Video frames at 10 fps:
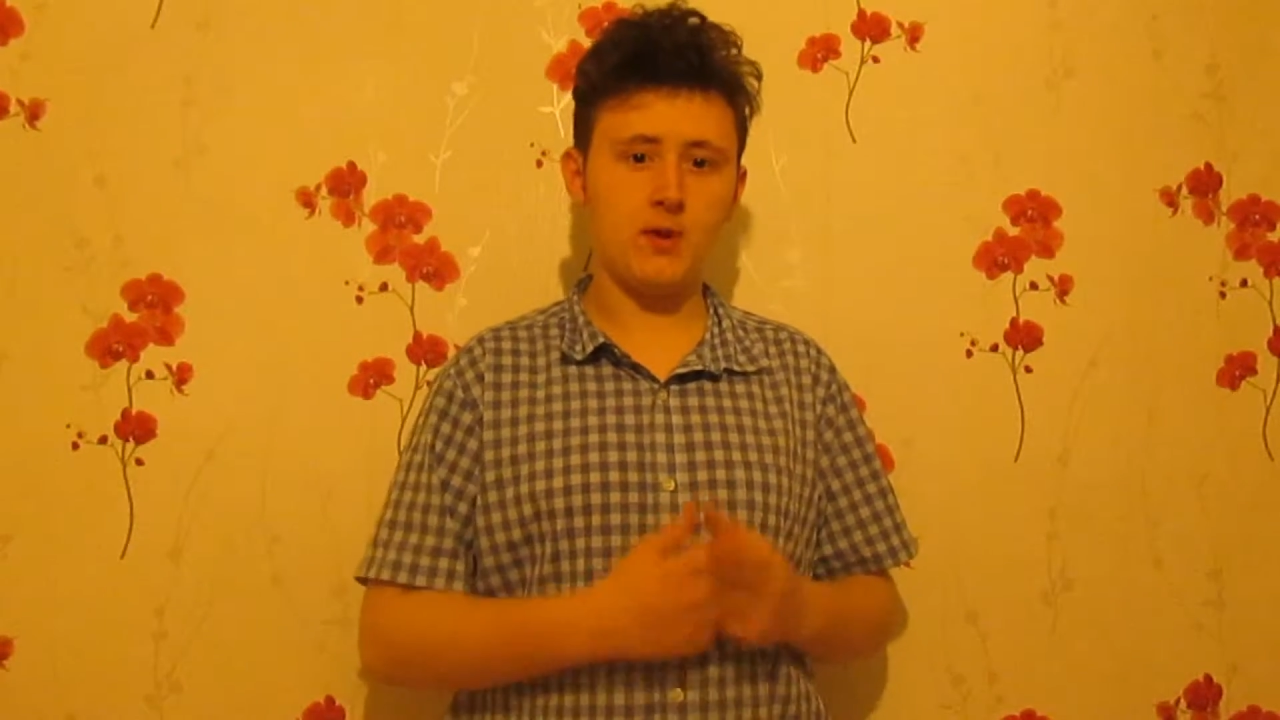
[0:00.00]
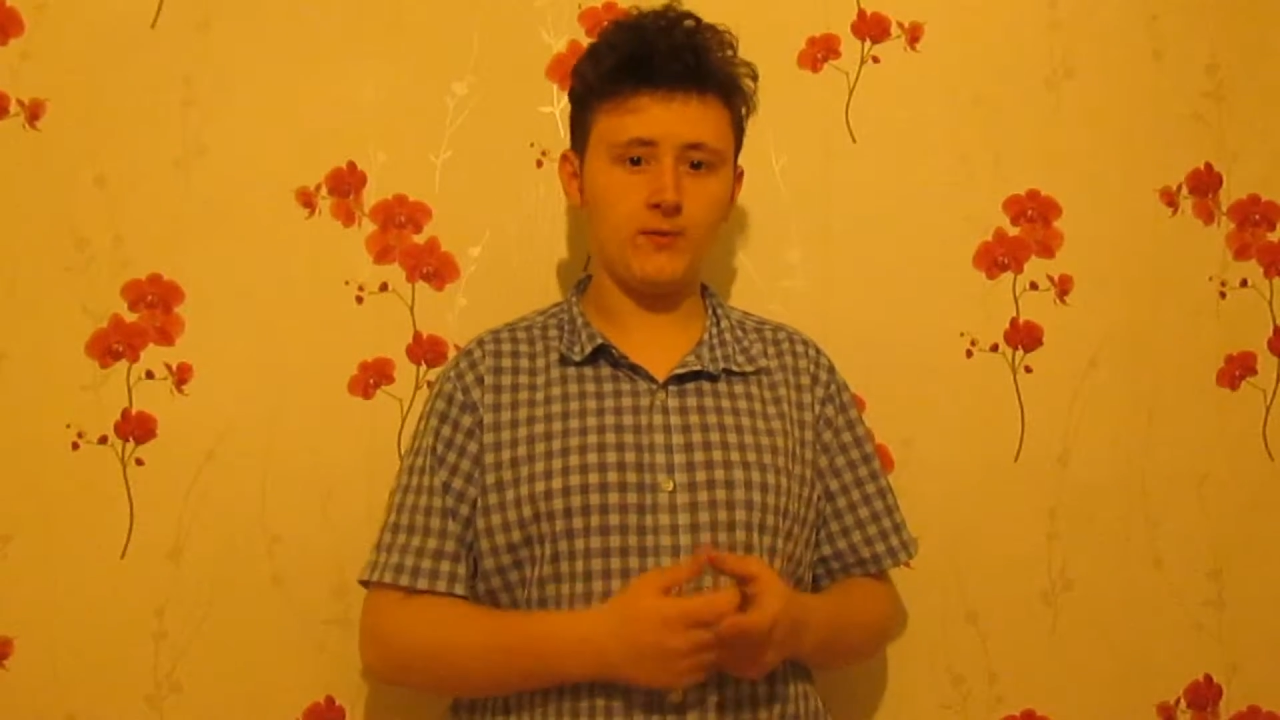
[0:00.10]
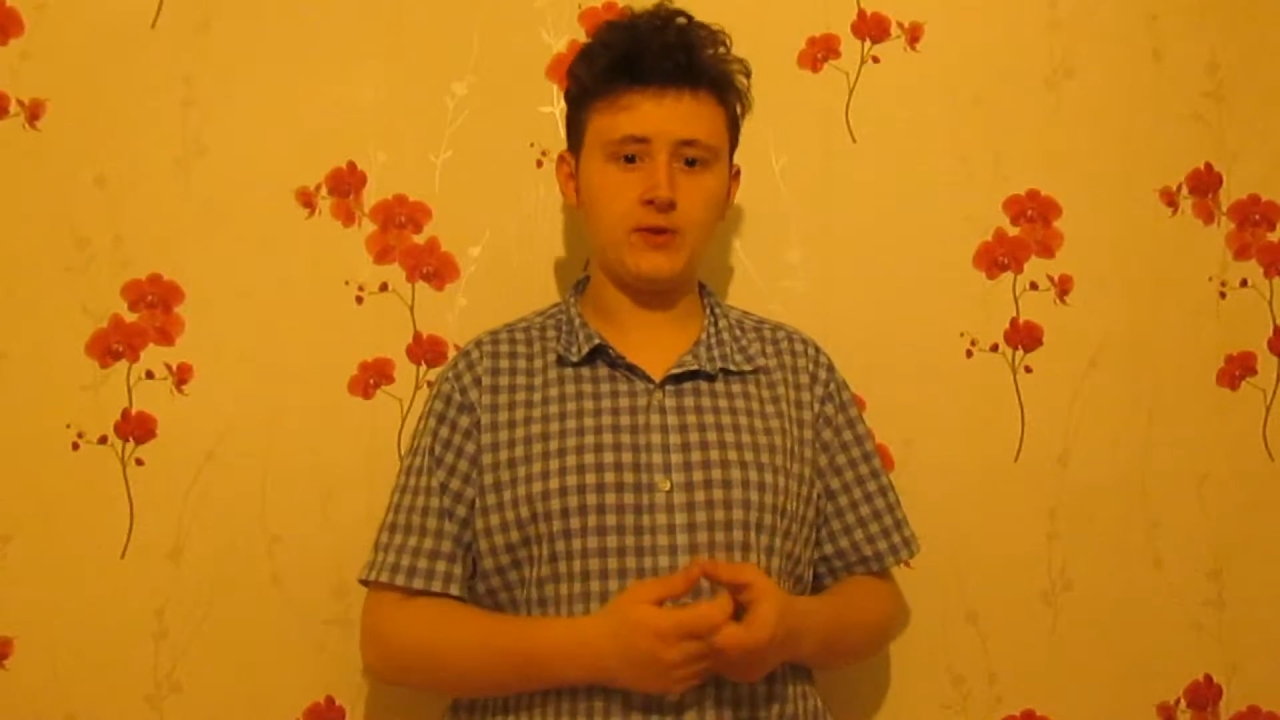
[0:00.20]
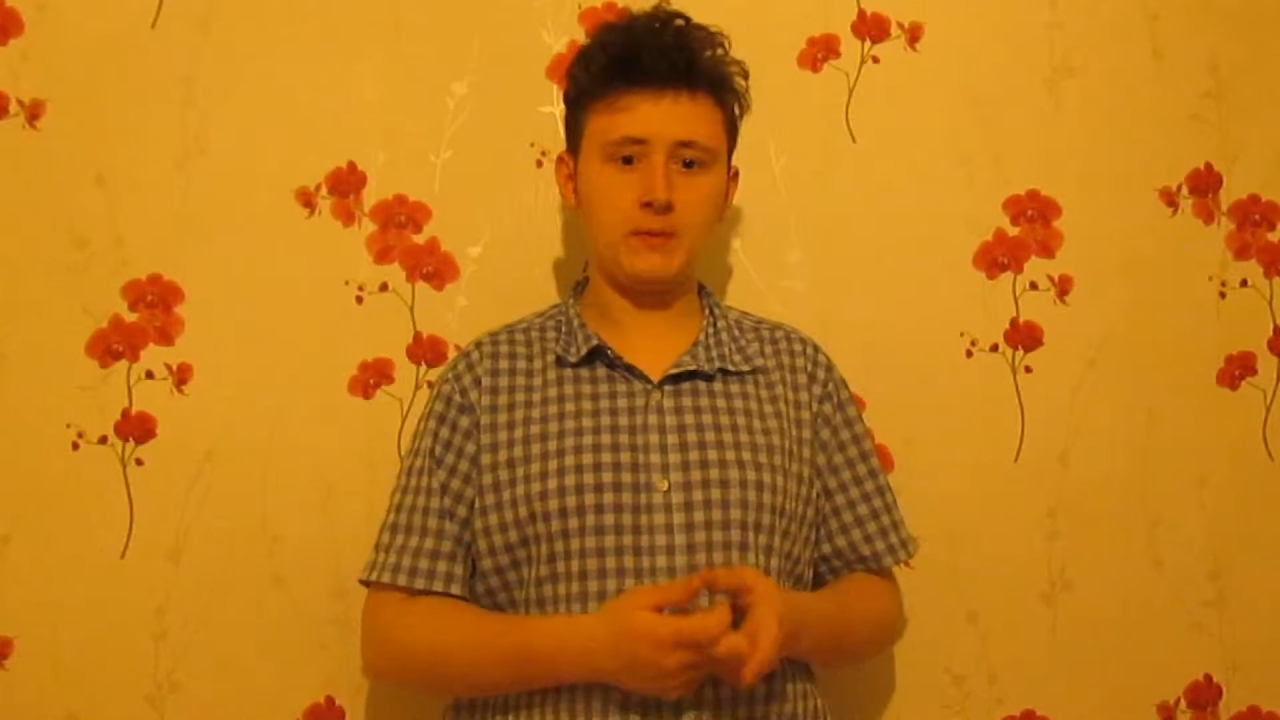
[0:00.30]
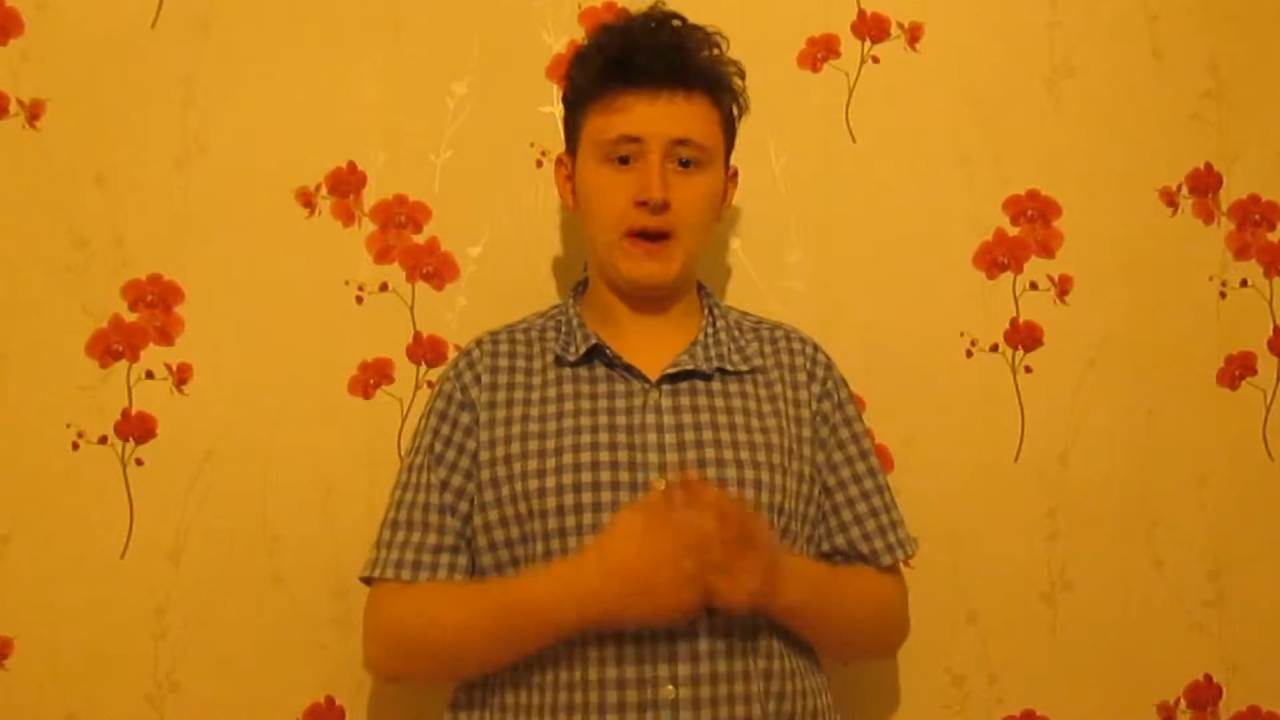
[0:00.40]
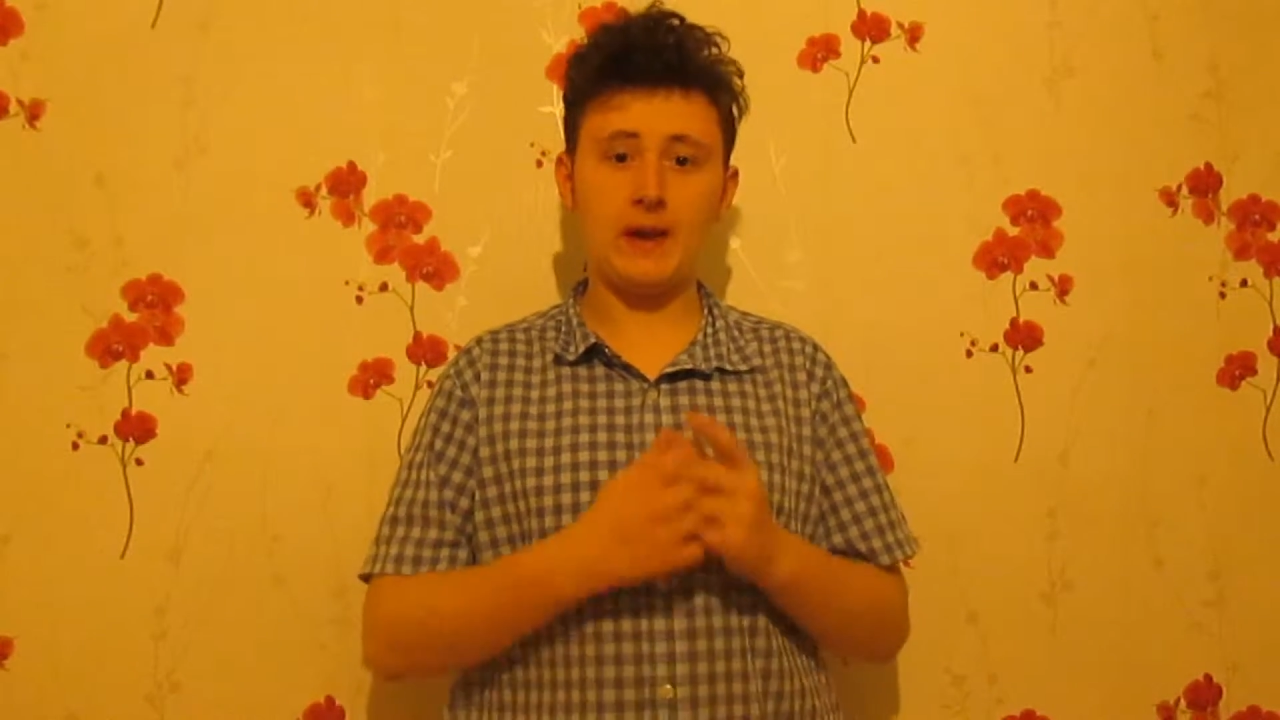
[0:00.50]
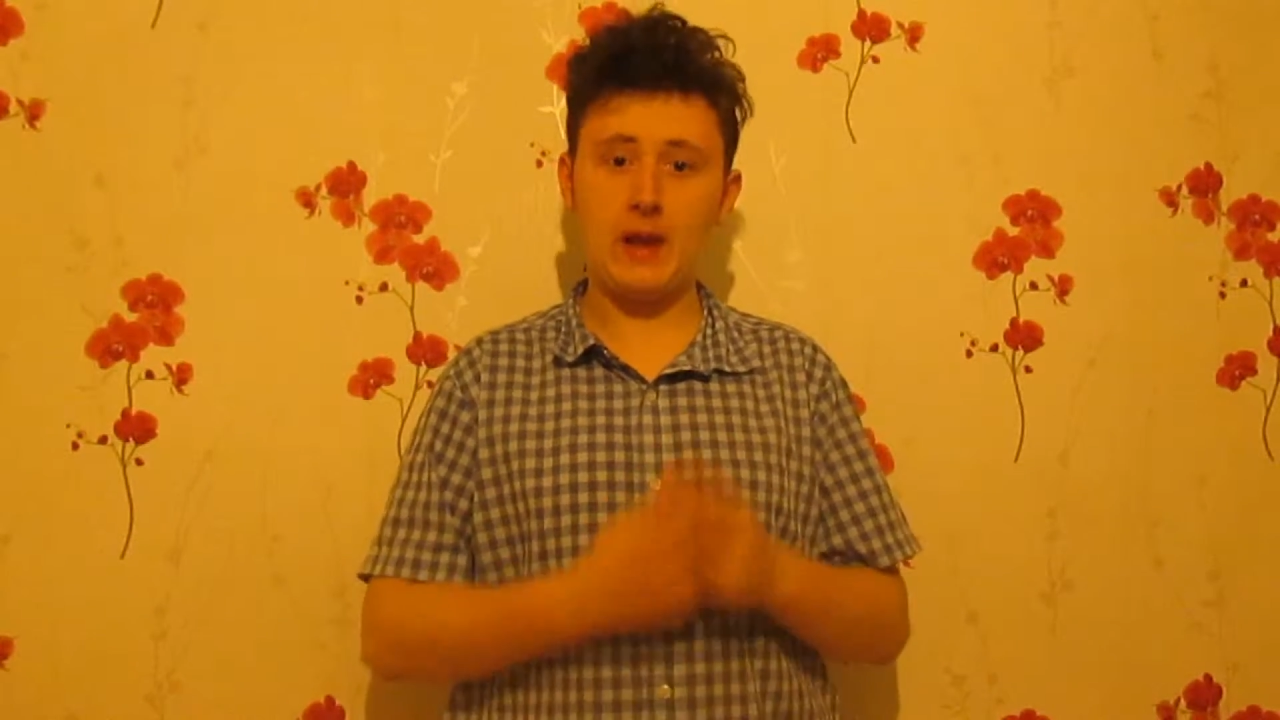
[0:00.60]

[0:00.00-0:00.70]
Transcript: on to my